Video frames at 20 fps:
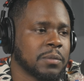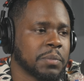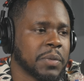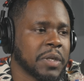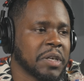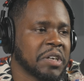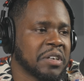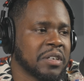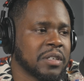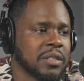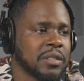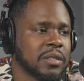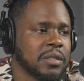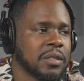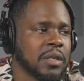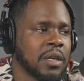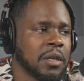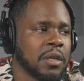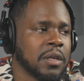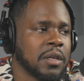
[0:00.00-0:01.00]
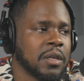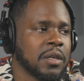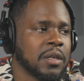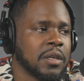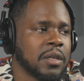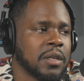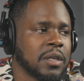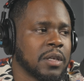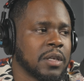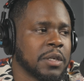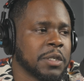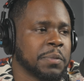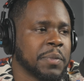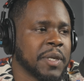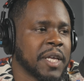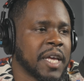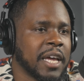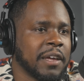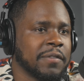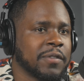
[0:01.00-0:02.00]
because his
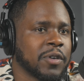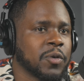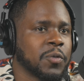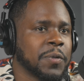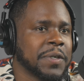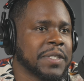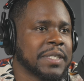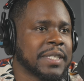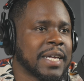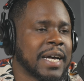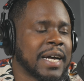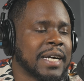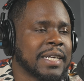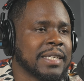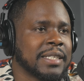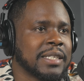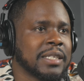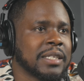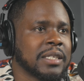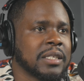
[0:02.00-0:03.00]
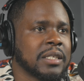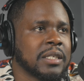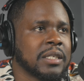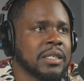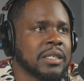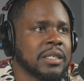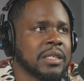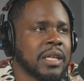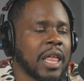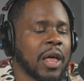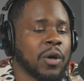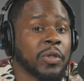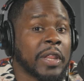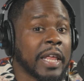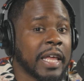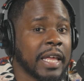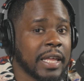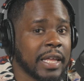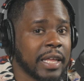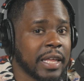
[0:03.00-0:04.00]
behavior was not
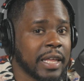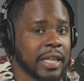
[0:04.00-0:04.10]
healthy.